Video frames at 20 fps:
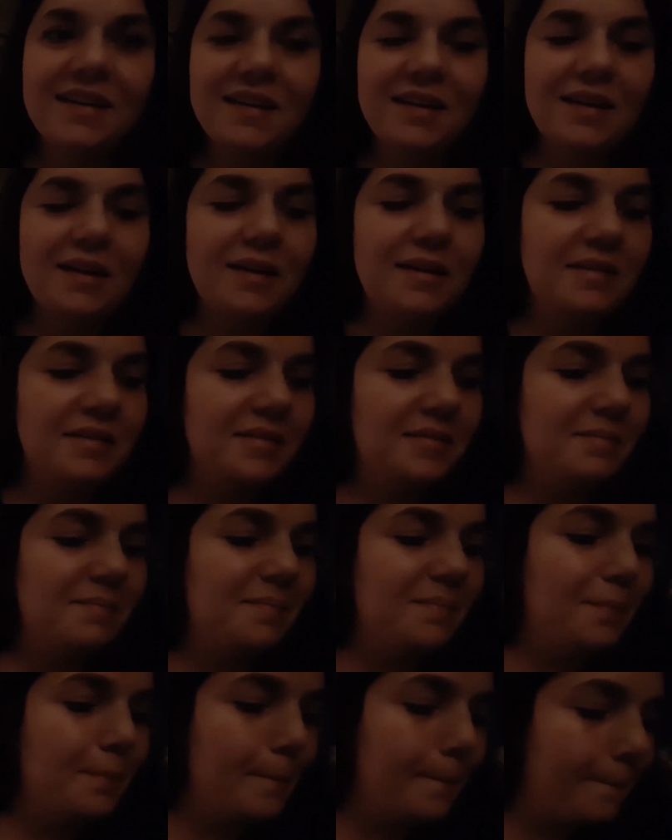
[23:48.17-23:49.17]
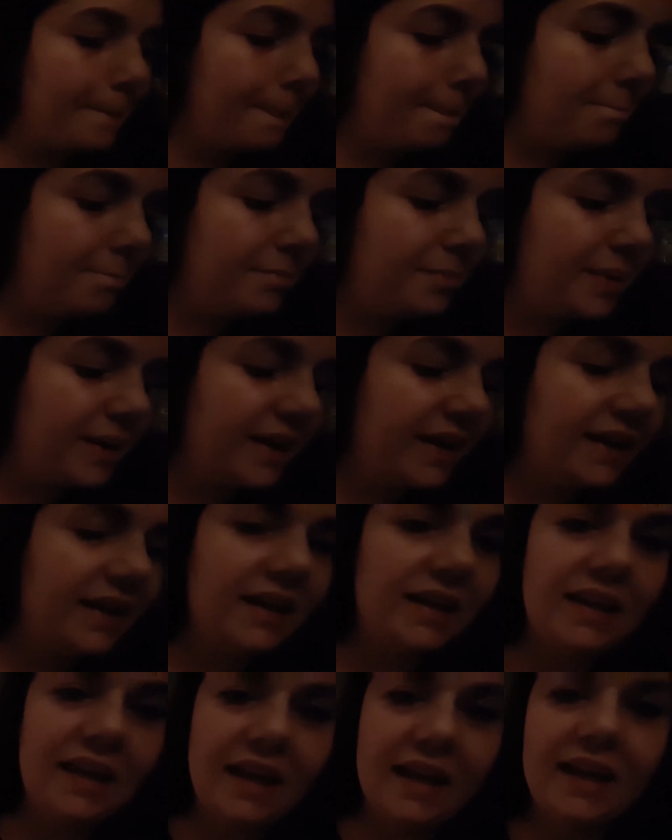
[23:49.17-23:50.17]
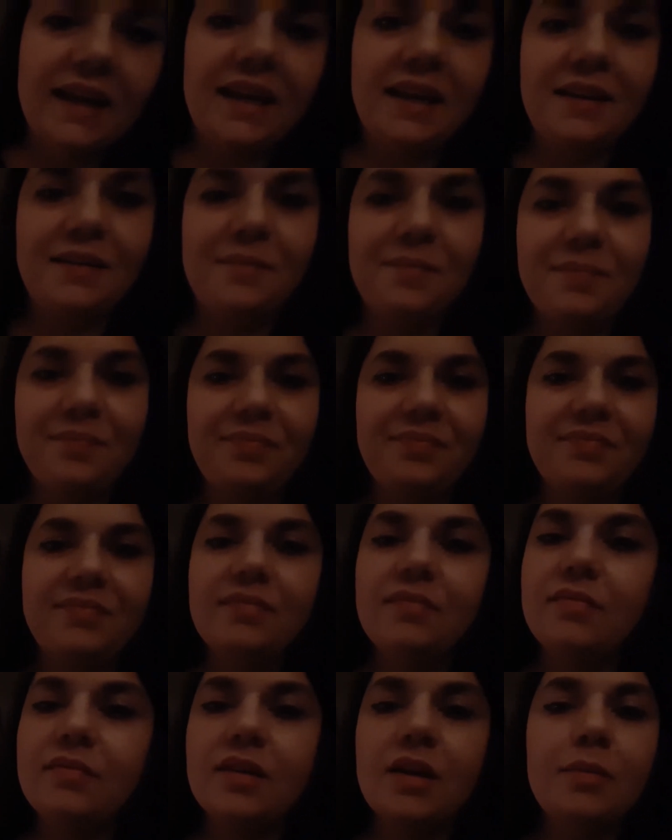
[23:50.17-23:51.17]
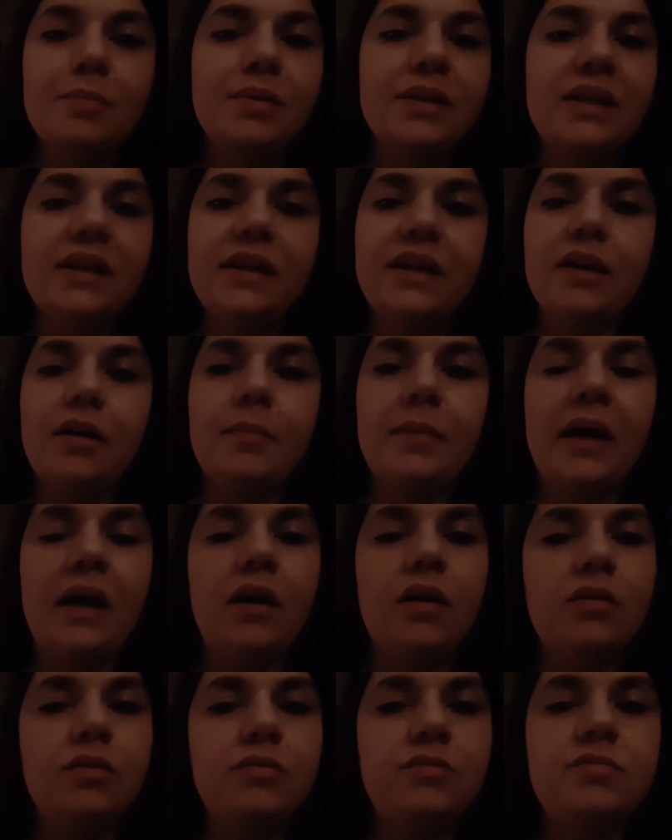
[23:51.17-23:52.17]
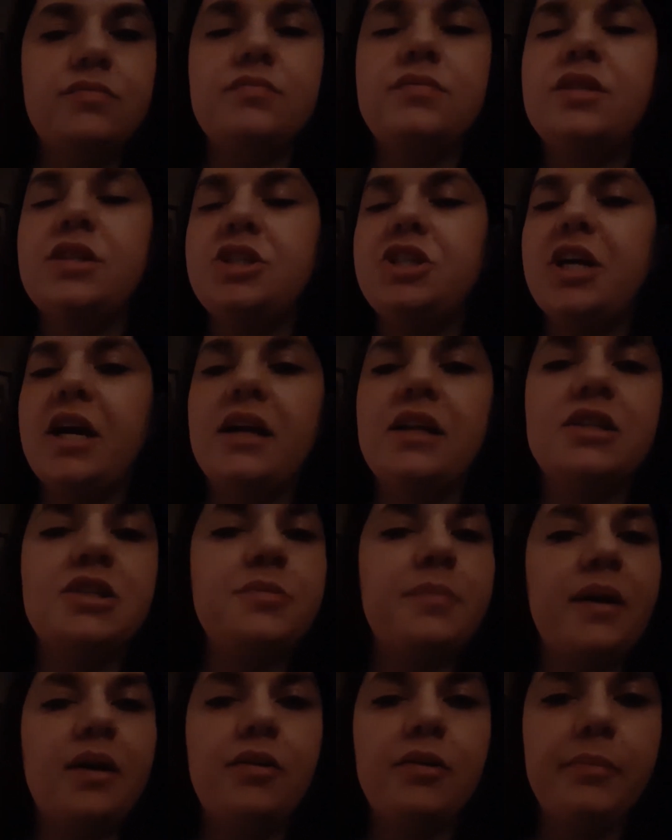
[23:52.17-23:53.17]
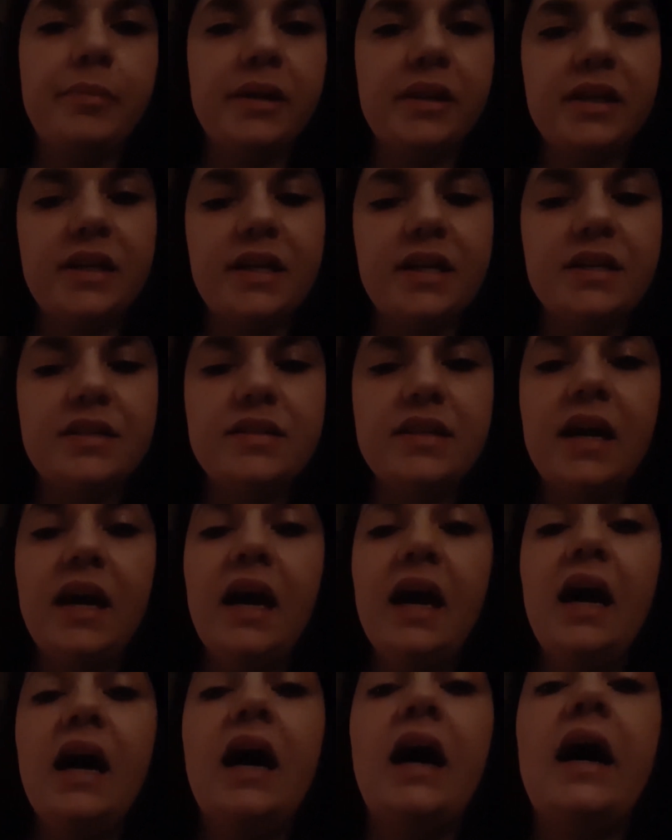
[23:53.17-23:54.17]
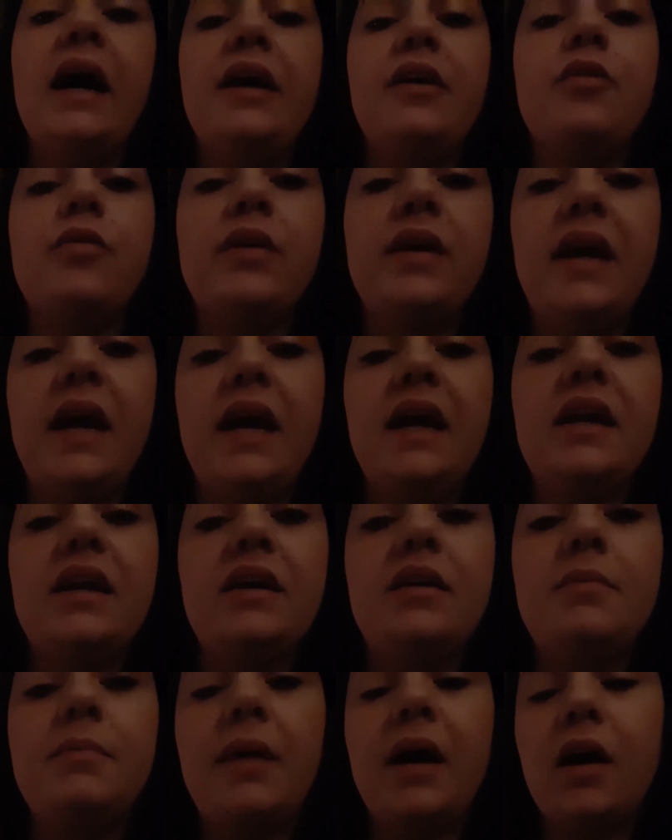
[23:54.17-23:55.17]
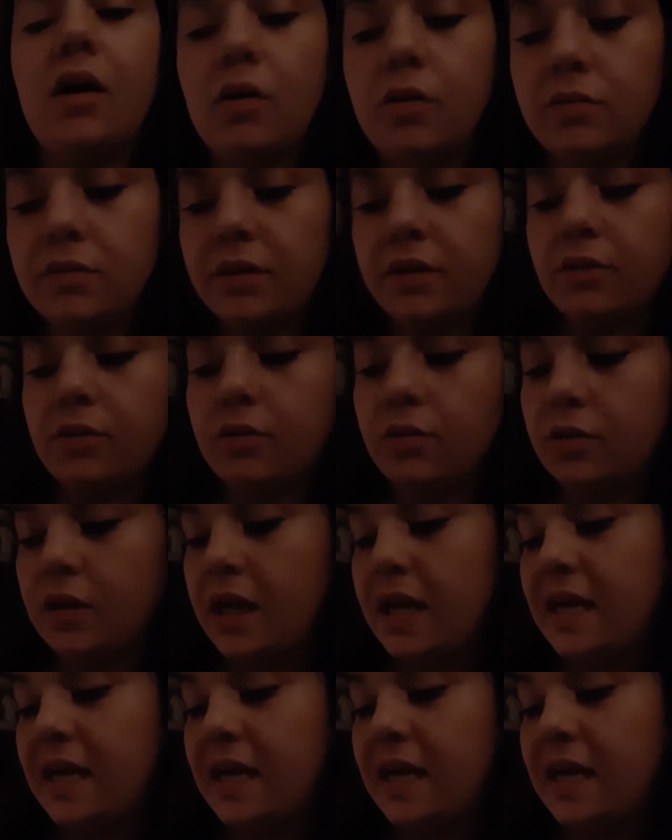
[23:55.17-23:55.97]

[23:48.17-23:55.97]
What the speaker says: But again, completely on my own to challenge my own abilities, I created my own little